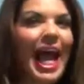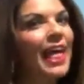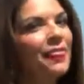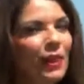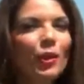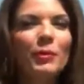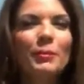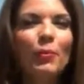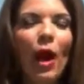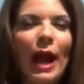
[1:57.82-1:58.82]
and they'll be
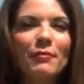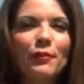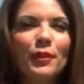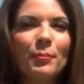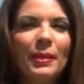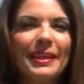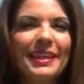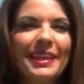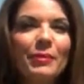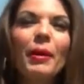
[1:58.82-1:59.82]
primed for the
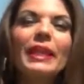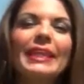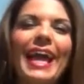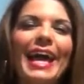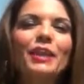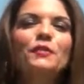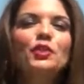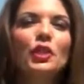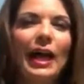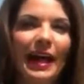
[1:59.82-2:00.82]
picking by the end of
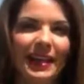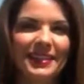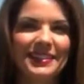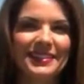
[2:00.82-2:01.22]
July.